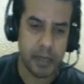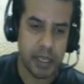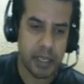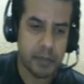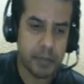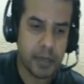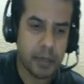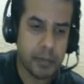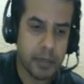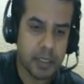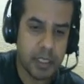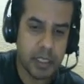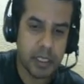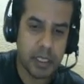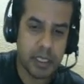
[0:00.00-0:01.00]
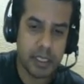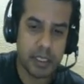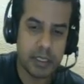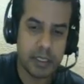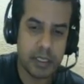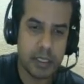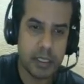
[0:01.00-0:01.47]
Like my budget
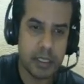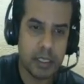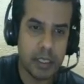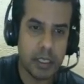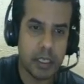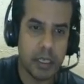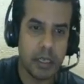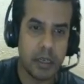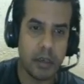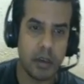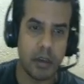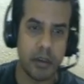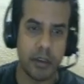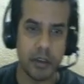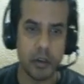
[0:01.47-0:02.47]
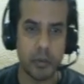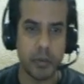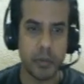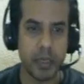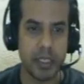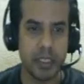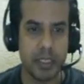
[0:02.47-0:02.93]
is 100
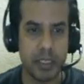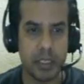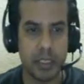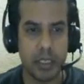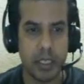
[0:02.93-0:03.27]
rupees